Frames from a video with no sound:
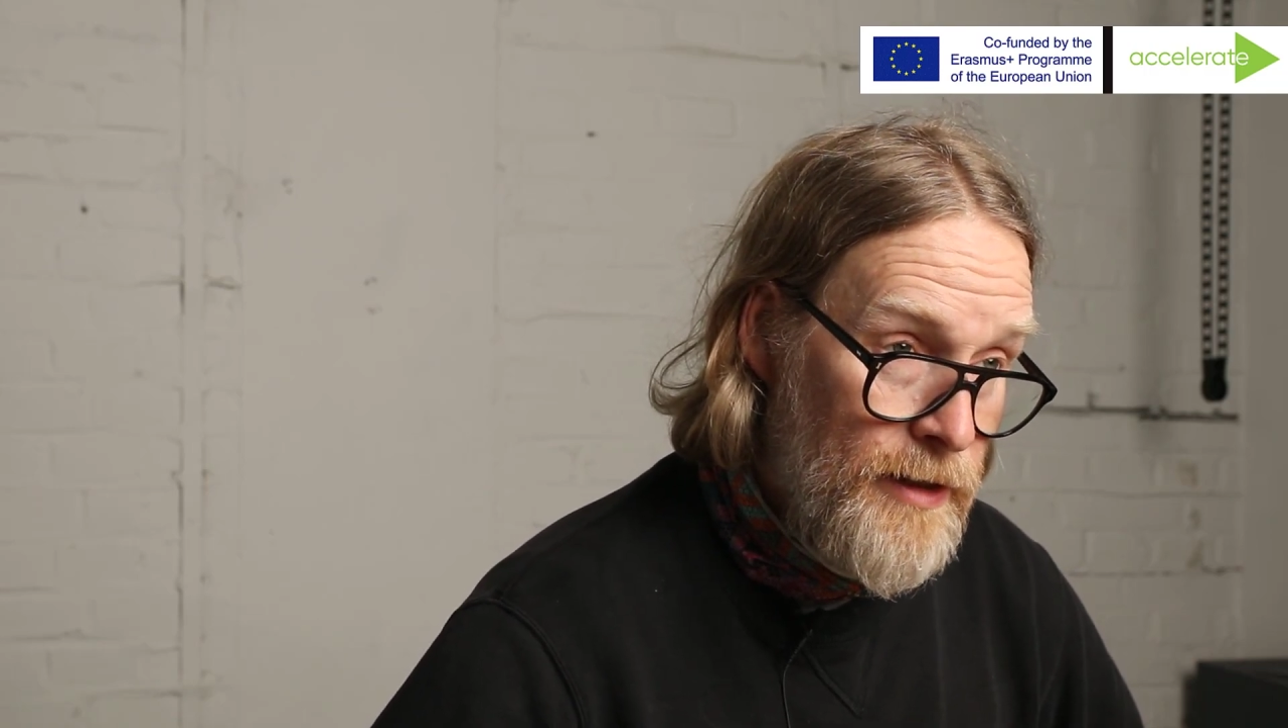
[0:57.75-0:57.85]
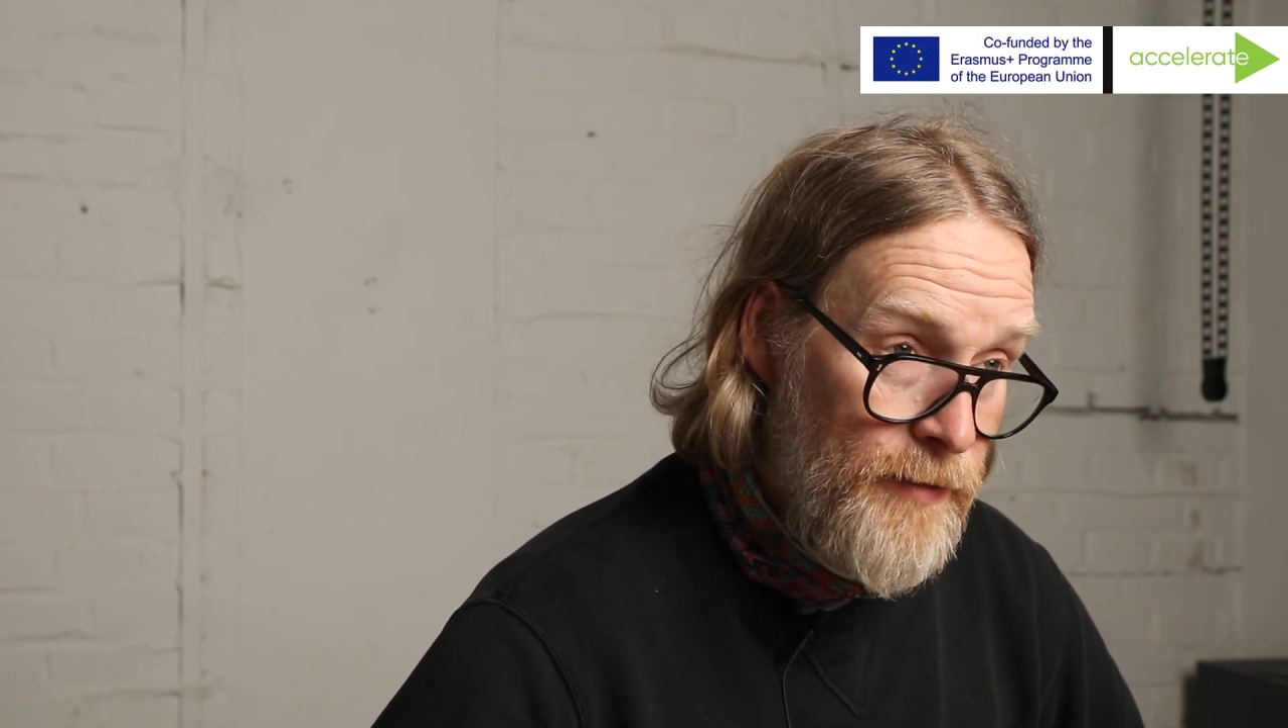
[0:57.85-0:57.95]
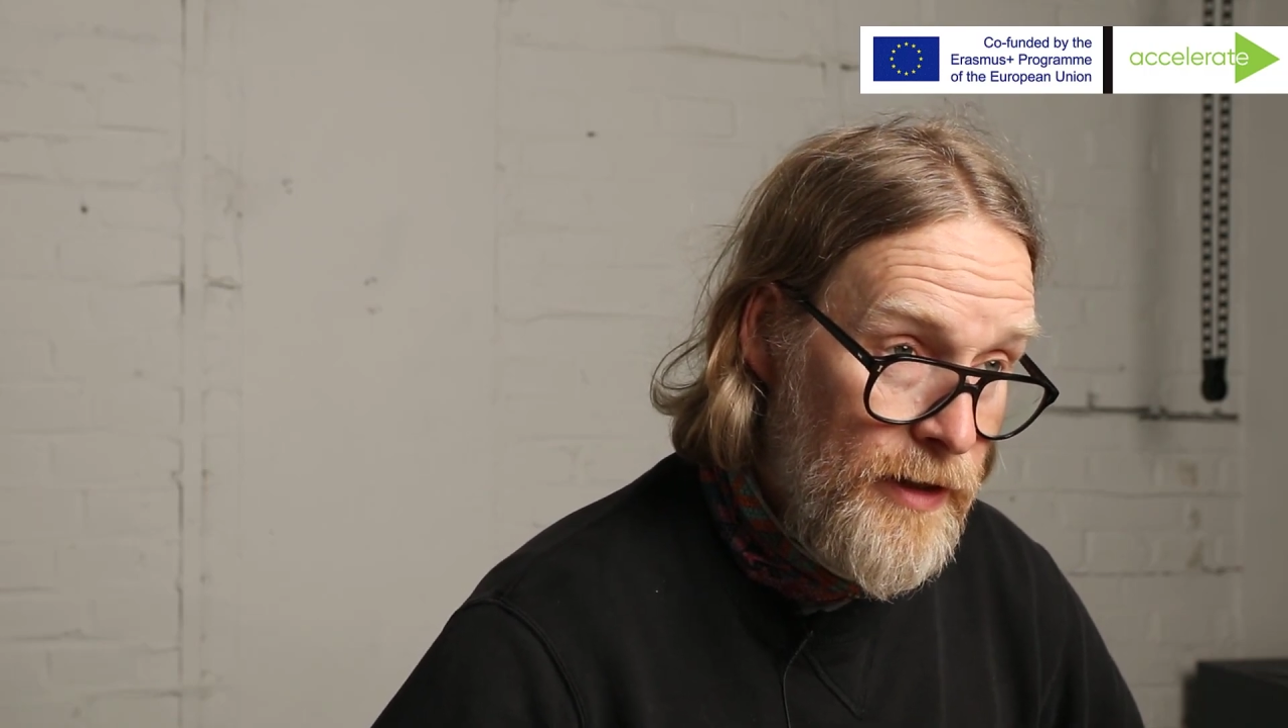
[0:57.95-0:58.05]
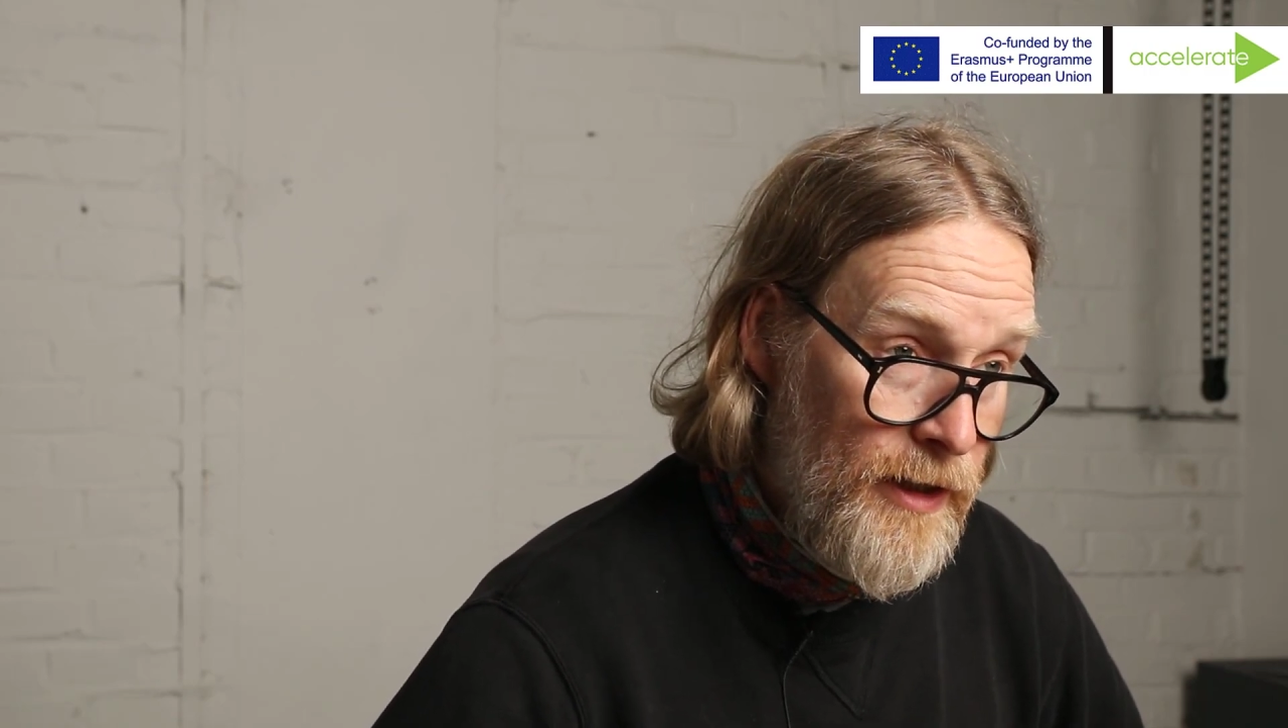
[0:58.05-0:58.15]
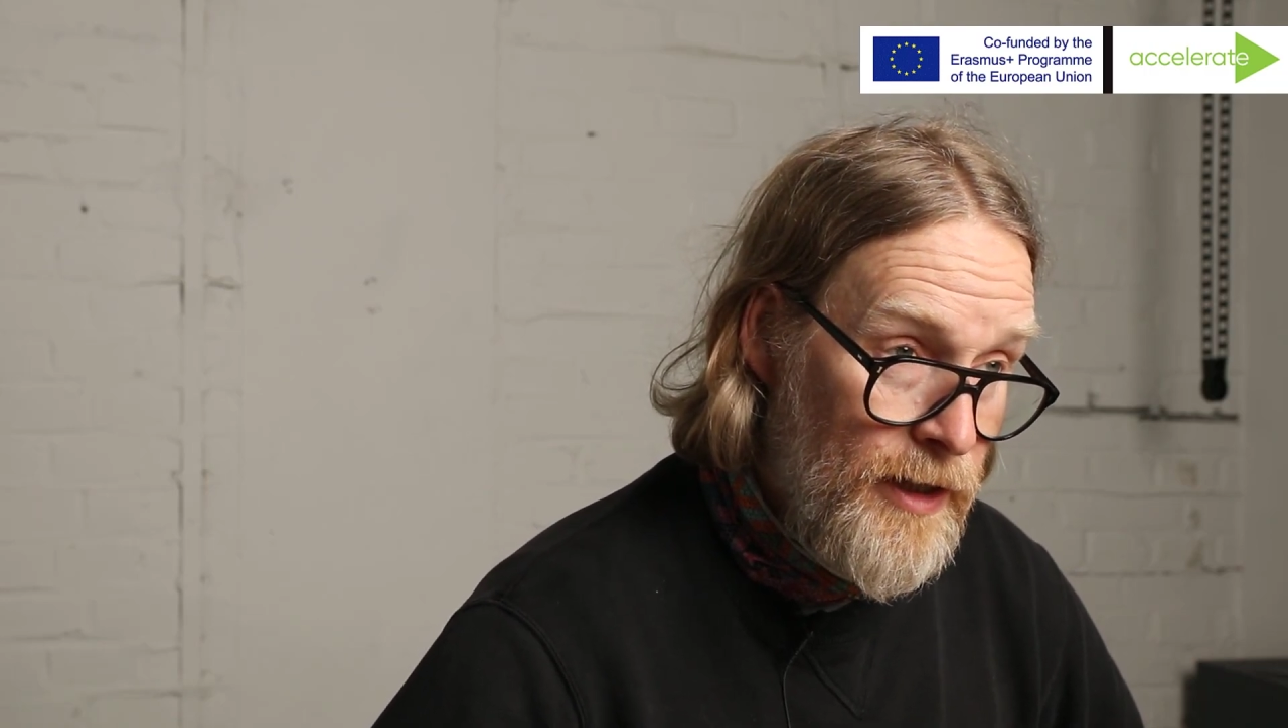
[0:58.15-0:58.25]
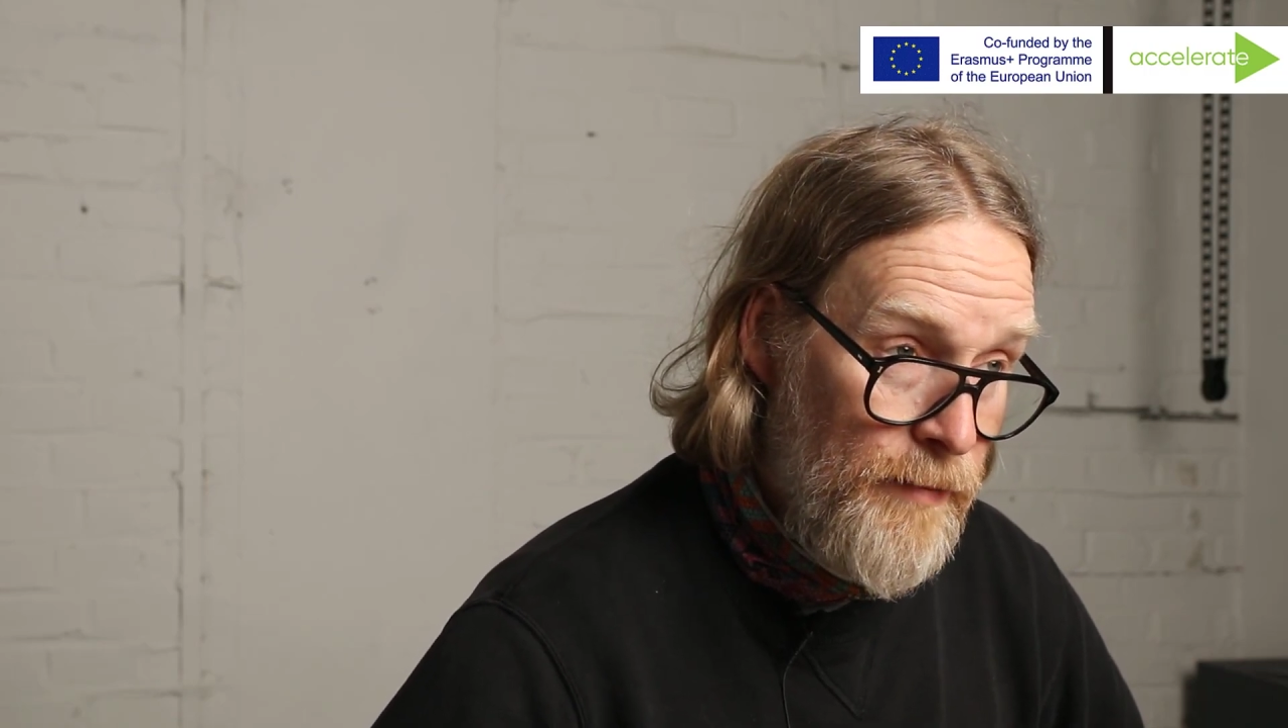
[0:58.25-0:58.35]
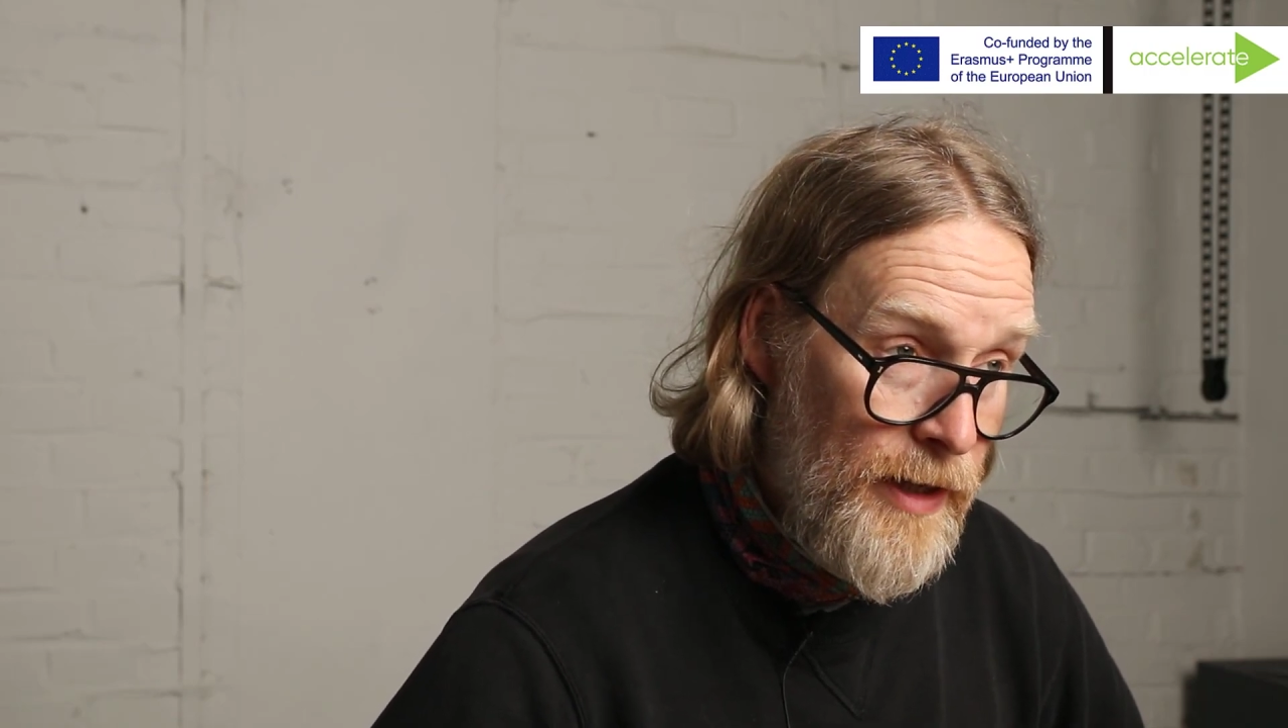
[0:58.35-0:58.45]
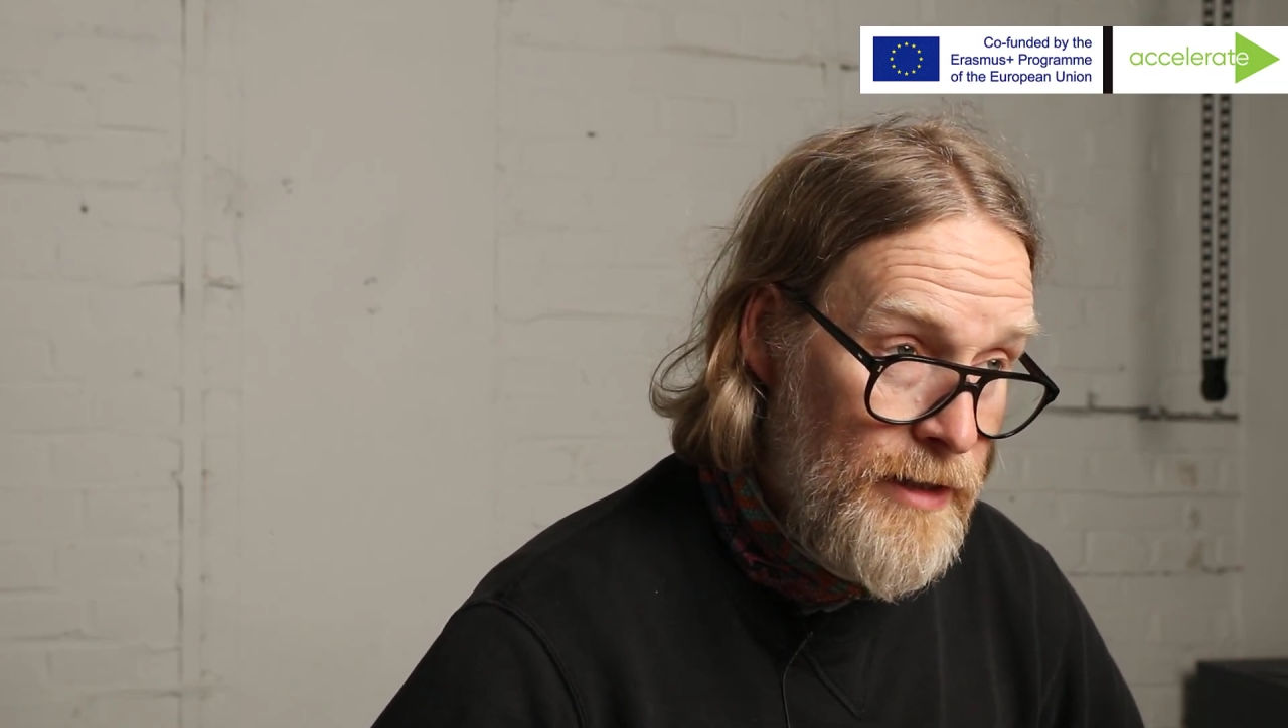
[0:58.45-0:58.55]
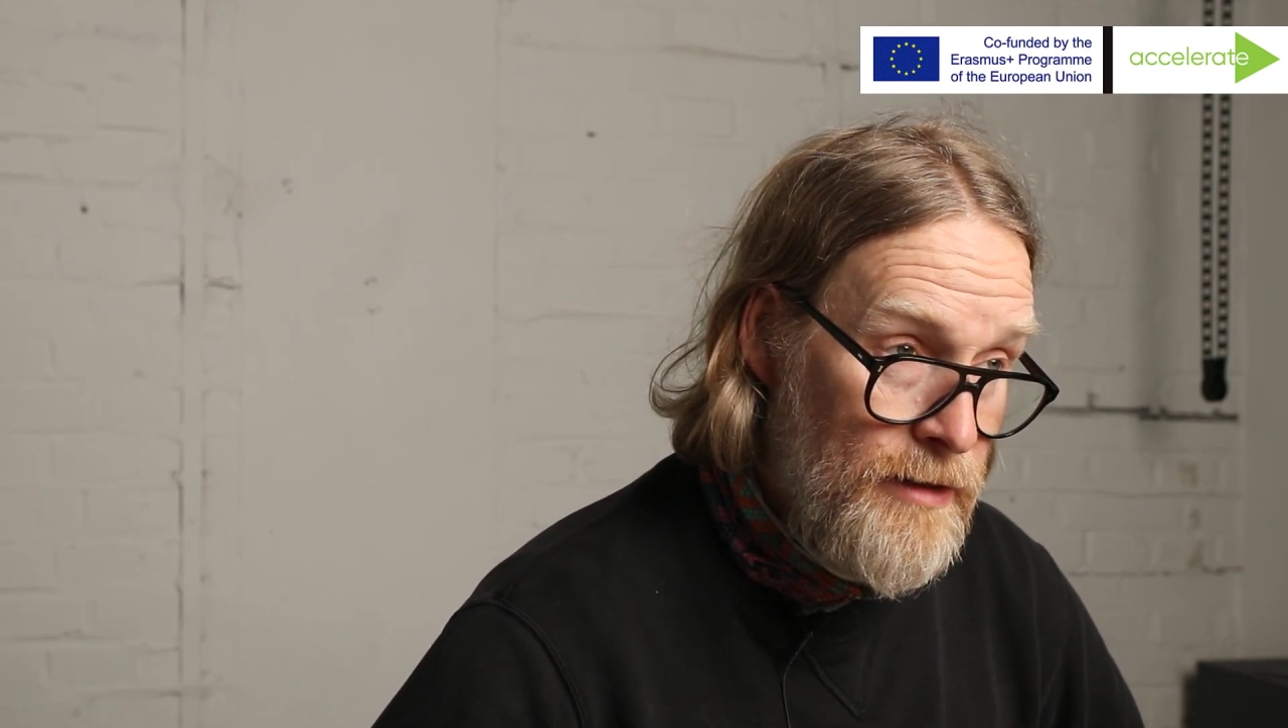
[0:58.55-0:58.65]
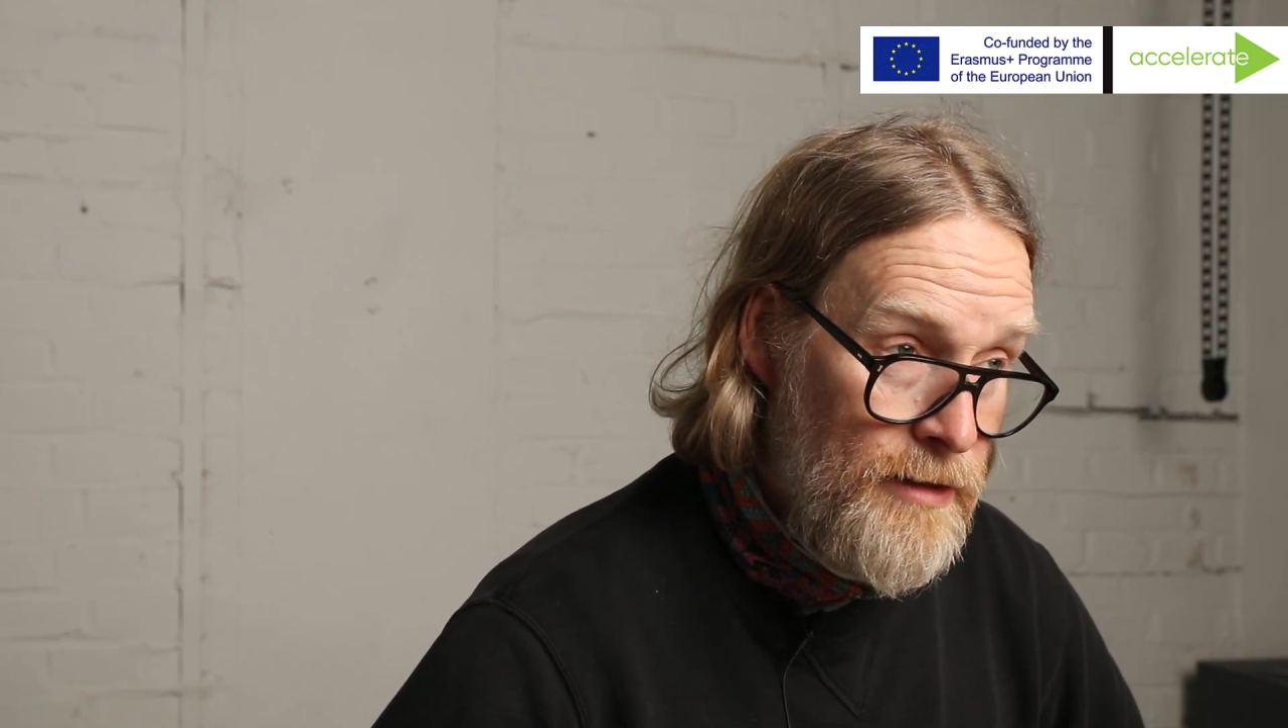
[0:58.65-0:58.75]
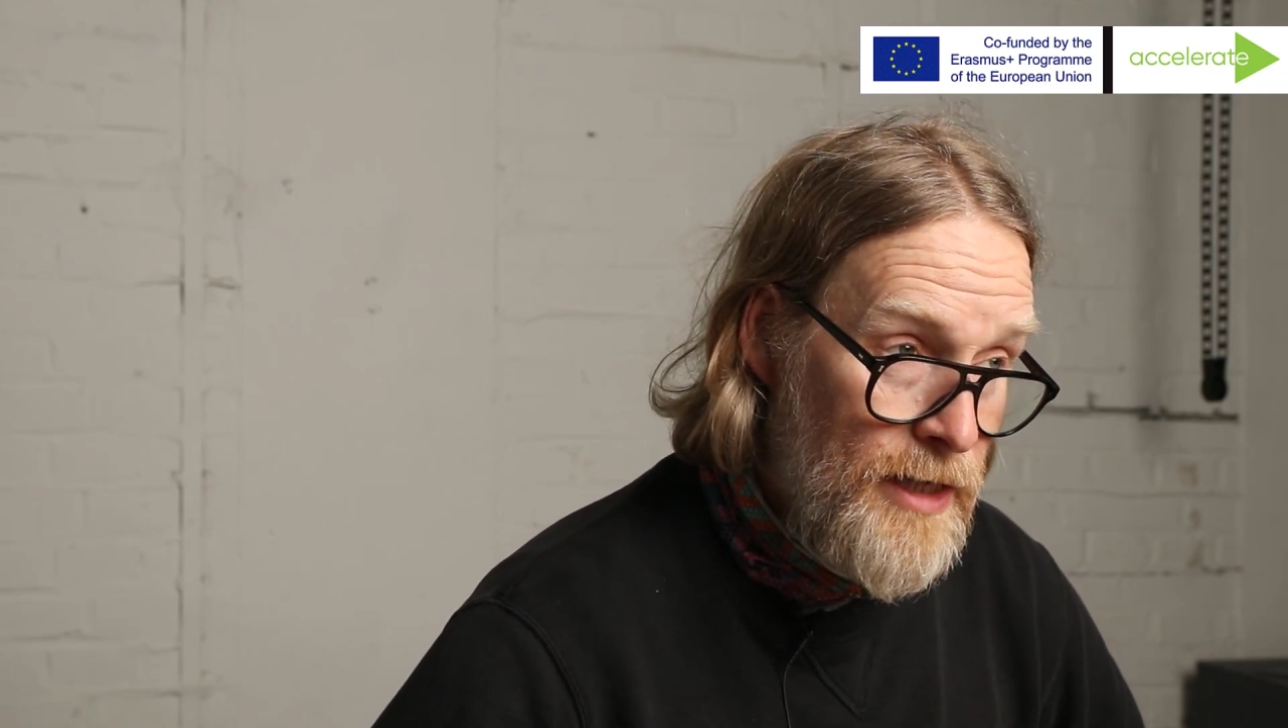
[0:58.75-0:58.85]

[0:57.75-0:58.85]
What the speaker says: something that can be